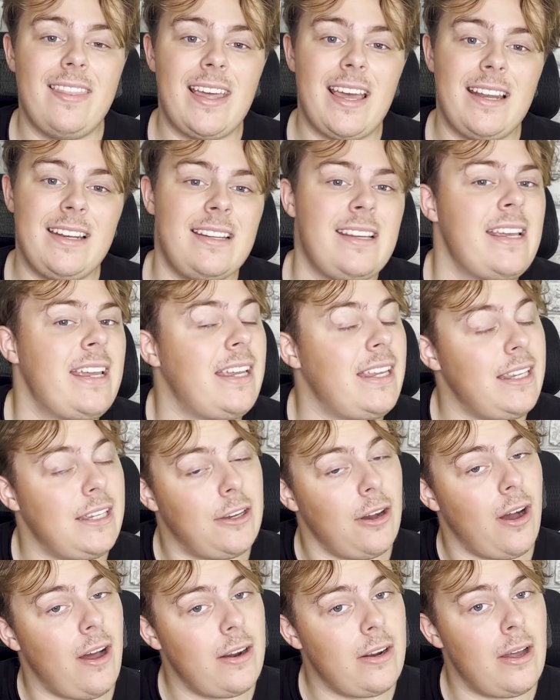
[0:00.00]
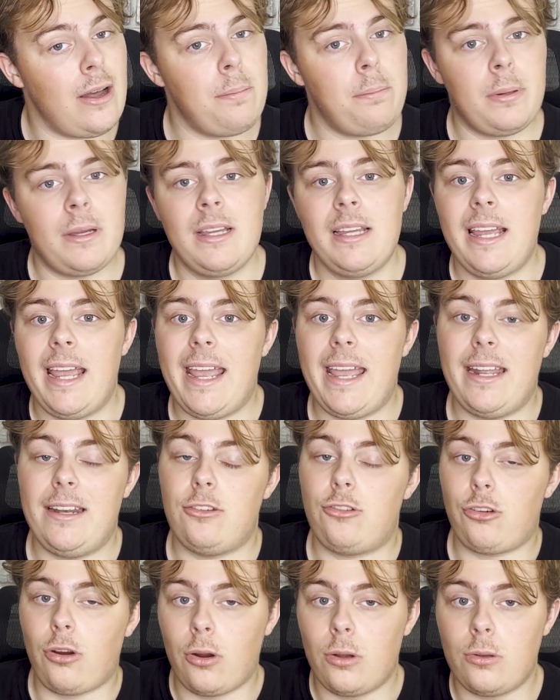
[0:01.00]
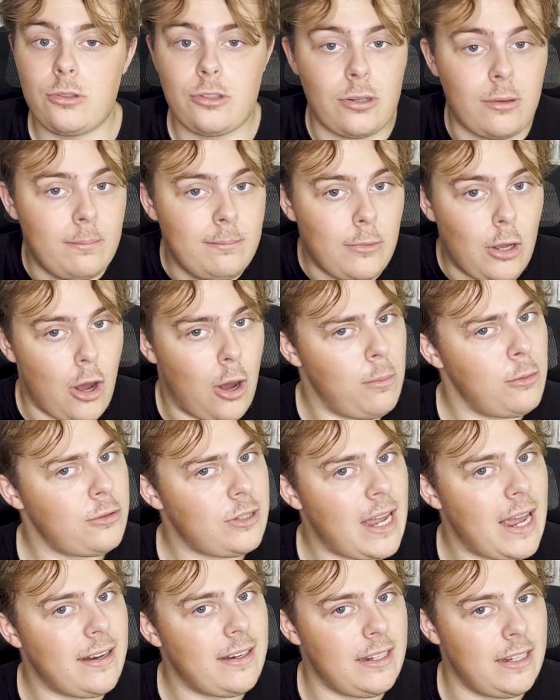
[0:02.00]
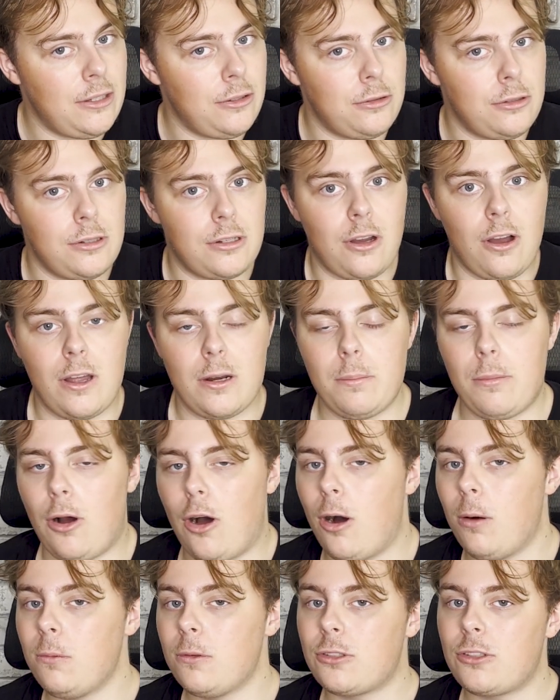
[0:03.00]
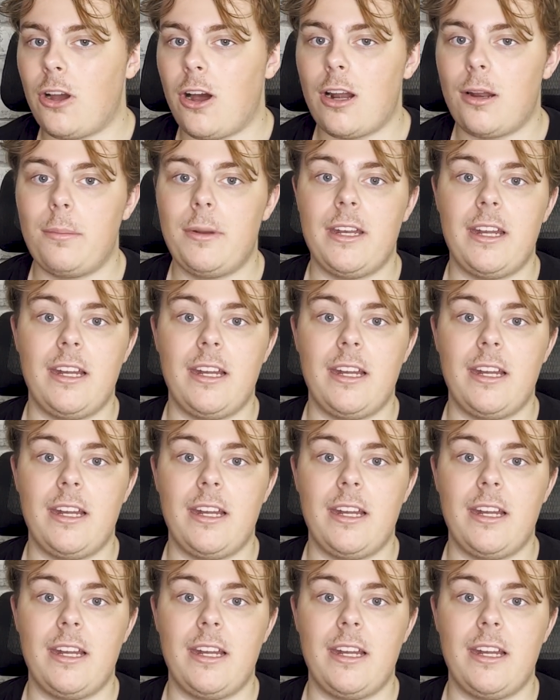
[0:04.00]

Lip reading: then he got up, and Charles almost had a heel hook on him, almost caught him in